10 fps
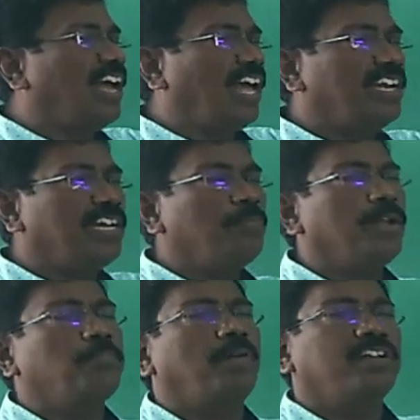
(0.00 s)

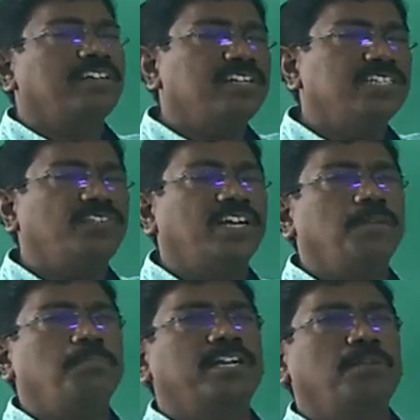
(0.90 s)
ultimate particles,
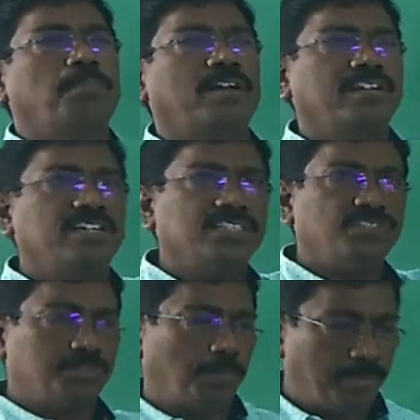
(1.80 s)
fundamental particles,
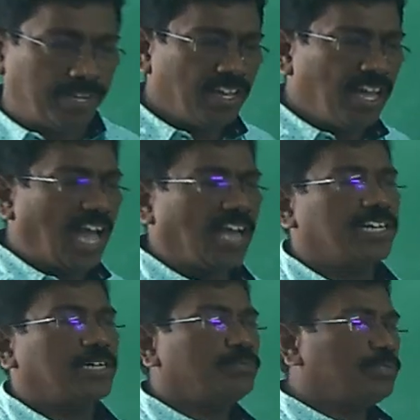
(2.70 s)
which may be
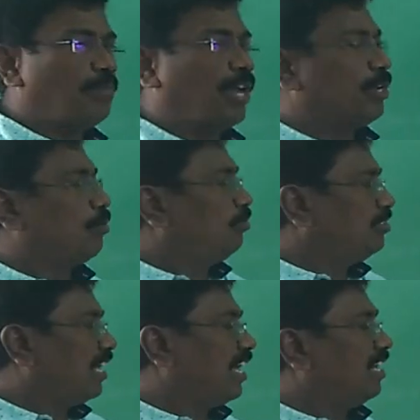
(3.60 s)
atoms, molecules,
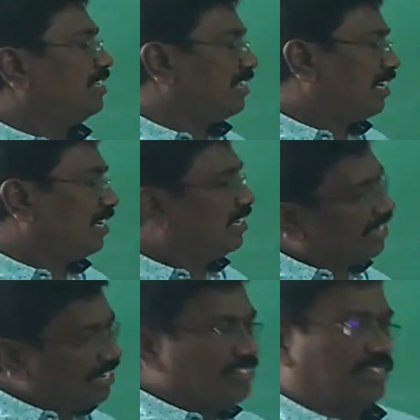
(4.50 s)
ions,
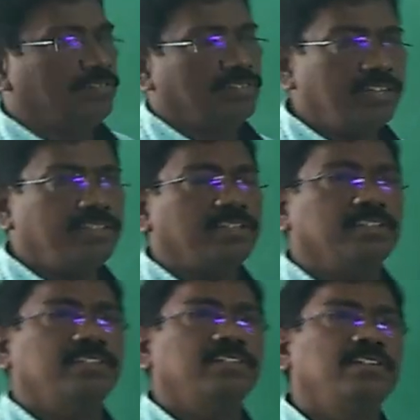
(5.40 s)
anything.
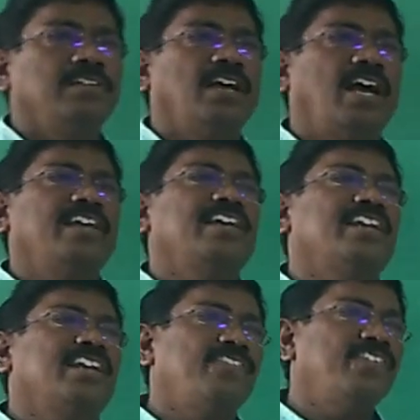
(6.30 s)
I
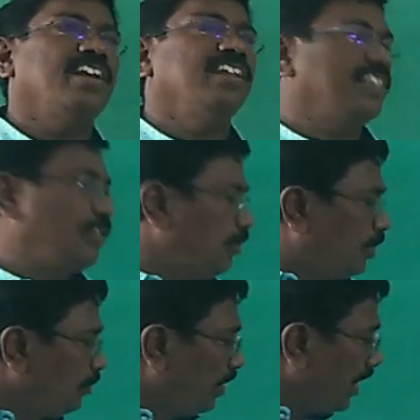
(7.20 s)
can refer anything.
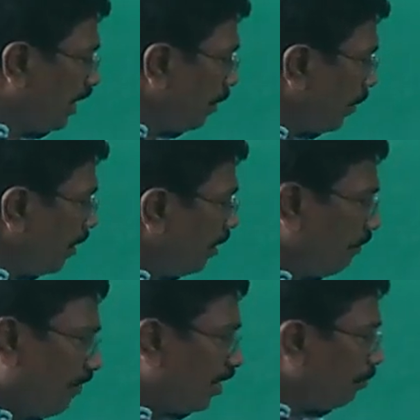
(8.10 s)
Usually
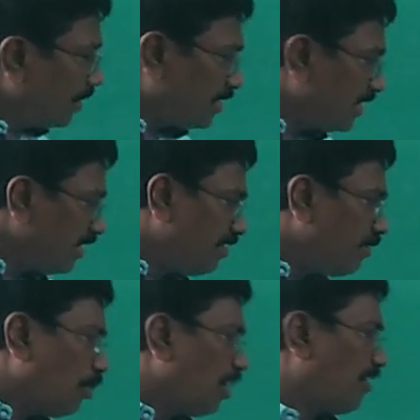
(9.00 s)
for mustard we
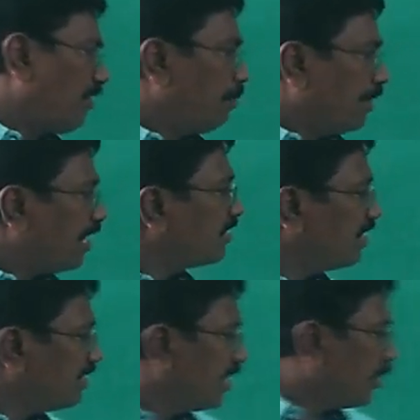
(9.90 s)
won't refer because it is a